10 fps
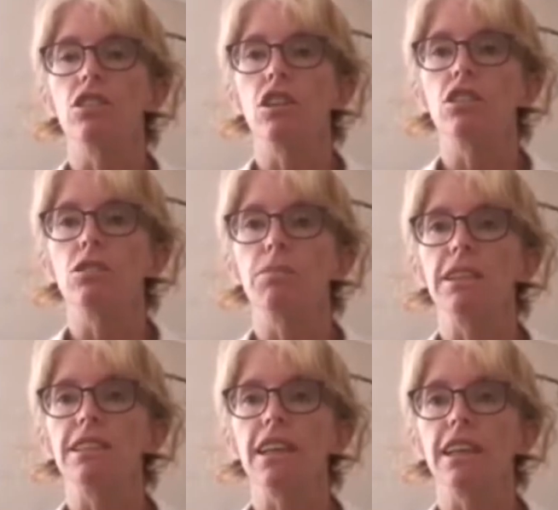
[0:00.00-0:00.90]
not to be
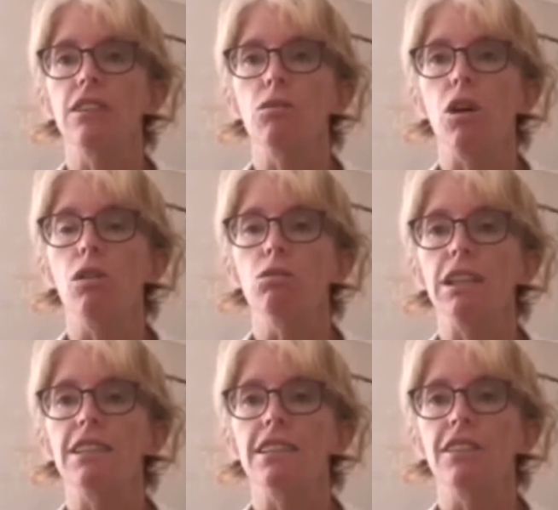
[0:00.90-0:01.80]
stuck in old
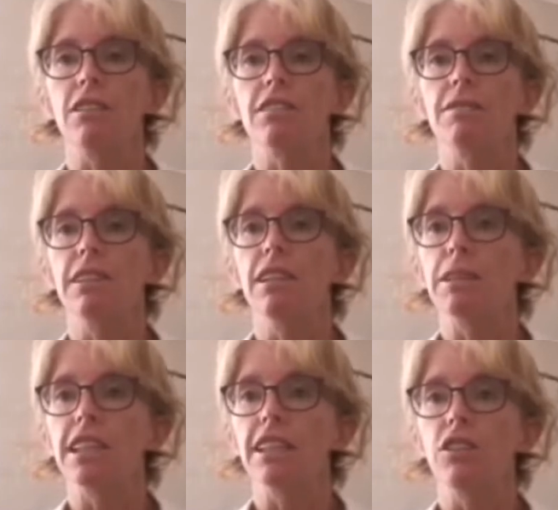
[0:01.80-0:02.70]
ones that are
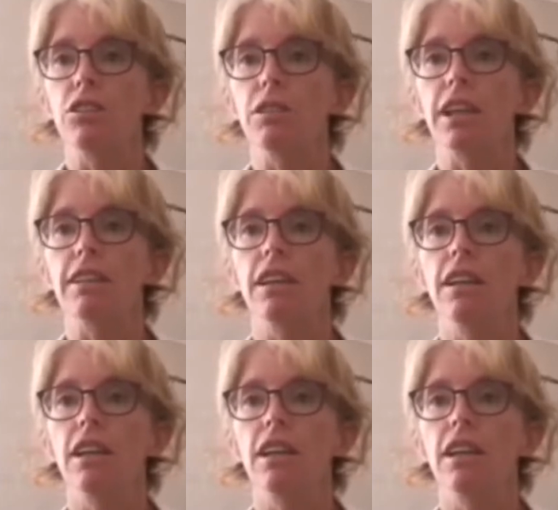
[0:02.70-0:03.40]
limiting you and